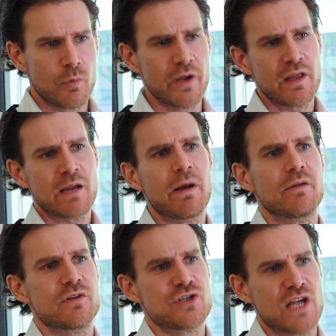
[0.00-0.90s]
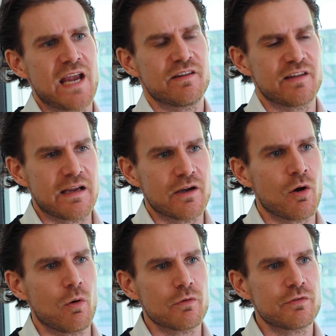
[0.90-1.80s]
When you think about chasing
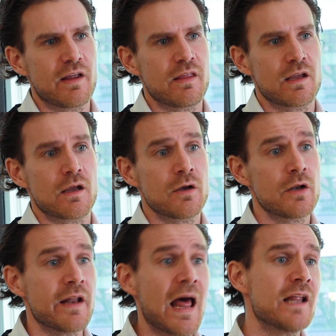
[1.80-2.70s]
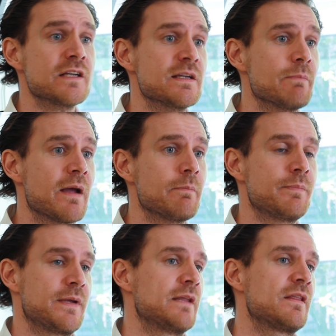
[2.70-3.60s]
goals, I think a good analogy
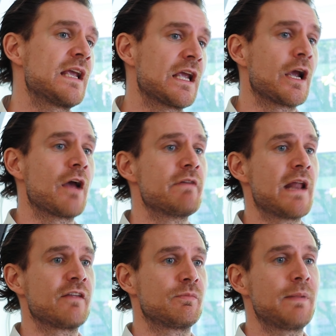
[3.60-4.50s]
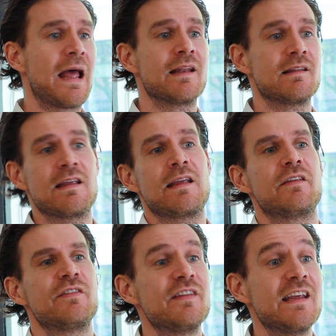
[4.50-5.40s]
might be thinking of it as
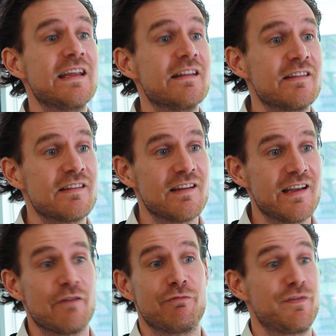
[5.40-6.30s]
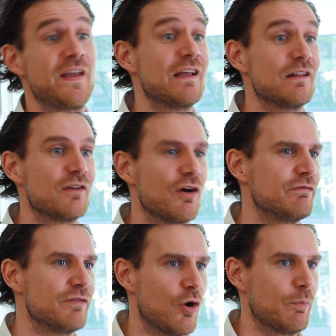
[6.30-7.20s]
planting seeds in a field
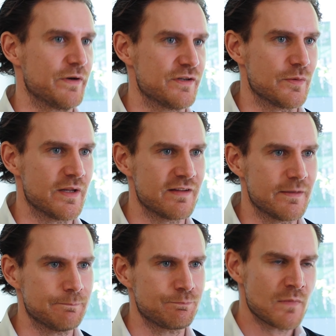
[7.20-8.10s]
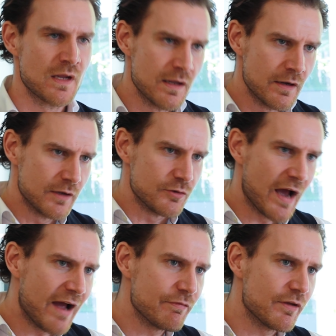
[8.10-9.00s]
of opportunity.
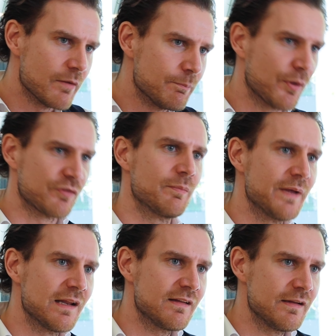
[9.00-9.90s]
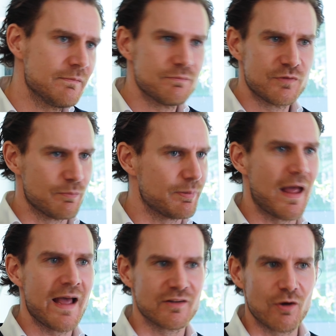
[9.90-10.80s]
You have the possibility to
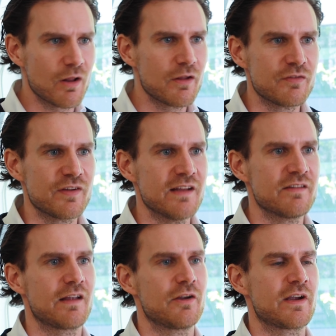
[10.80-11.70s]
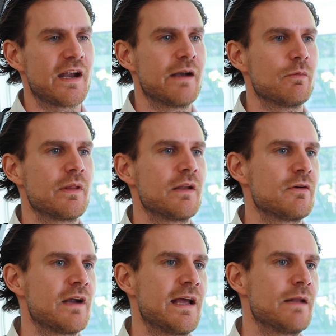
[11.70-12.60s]
plant all of the seeds that you carry within
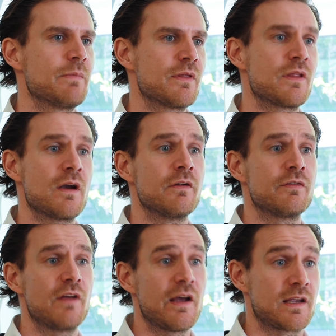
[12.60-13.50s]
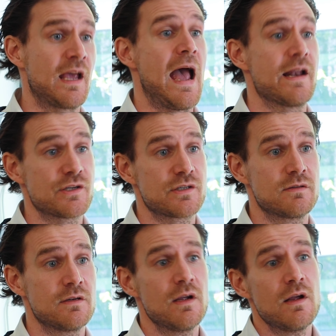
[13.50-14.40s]
your hand, but there's a
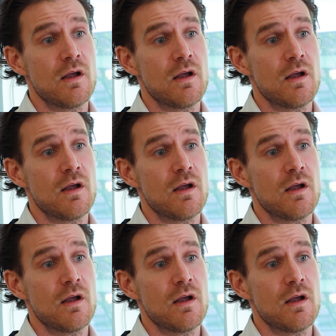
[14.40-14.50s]
catch.